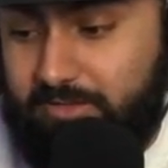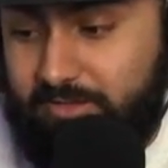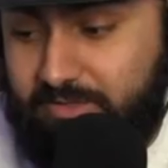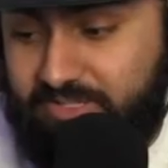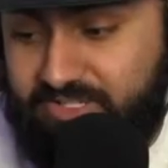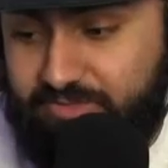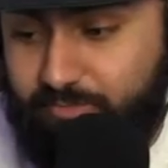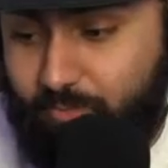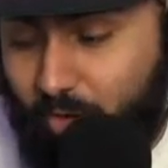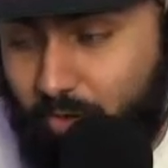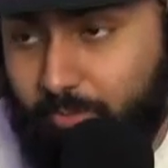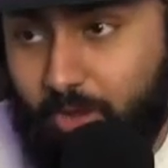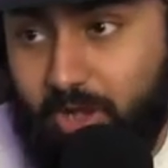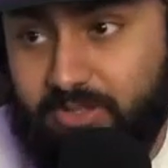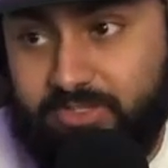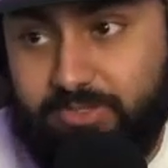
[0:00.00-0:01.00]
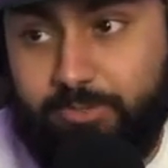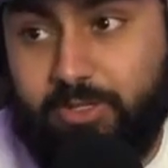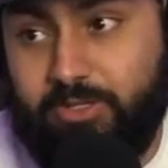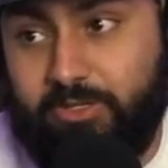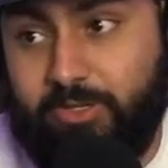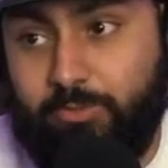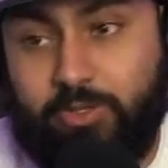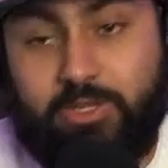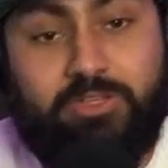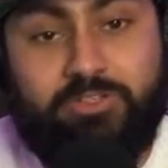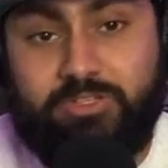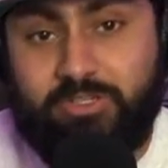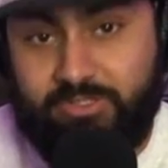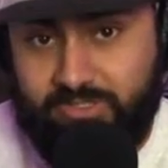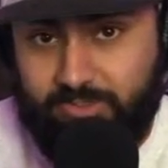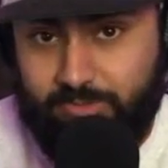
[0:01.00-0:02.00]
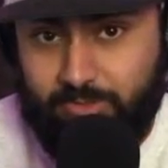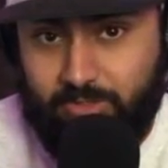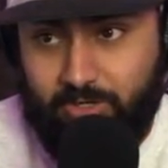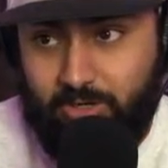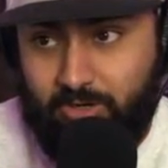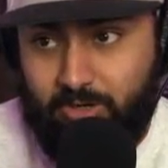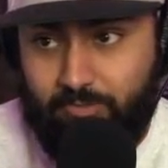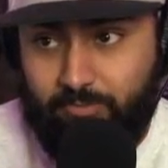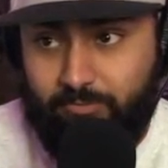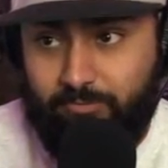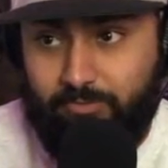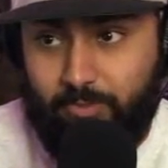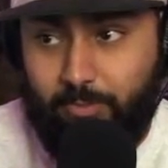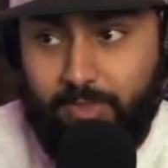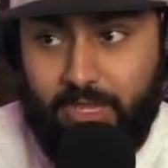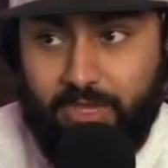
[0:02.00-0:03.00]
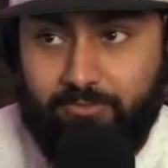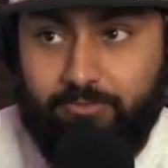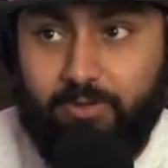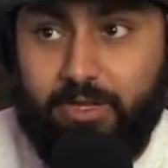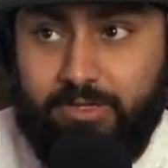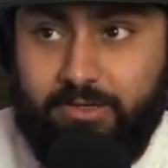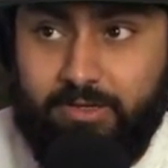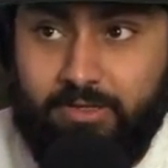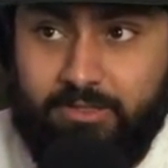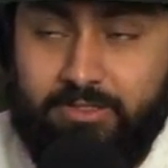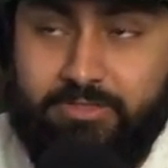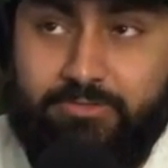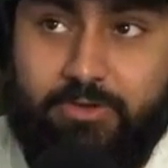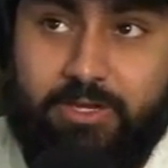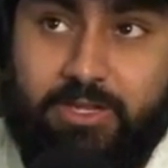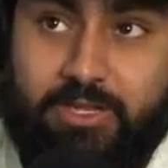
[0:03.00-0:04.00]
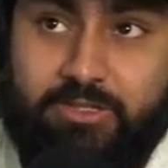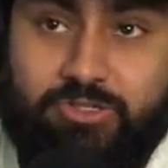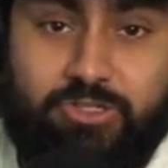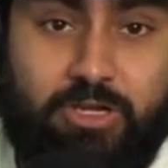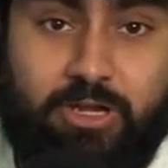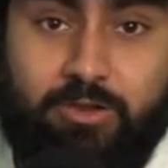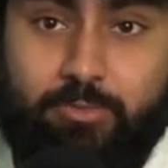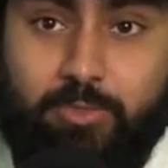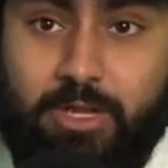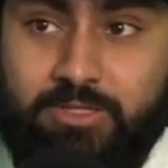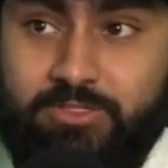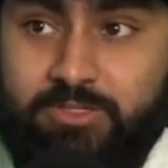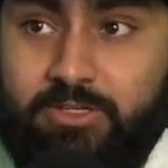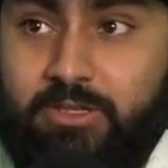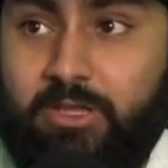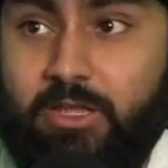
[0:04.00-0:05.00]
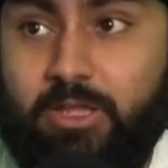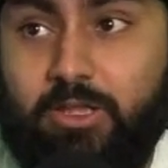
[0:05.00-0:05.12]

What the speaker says: small possibility we could see a similar outcome from that fight in this fight against Jack Hermanson.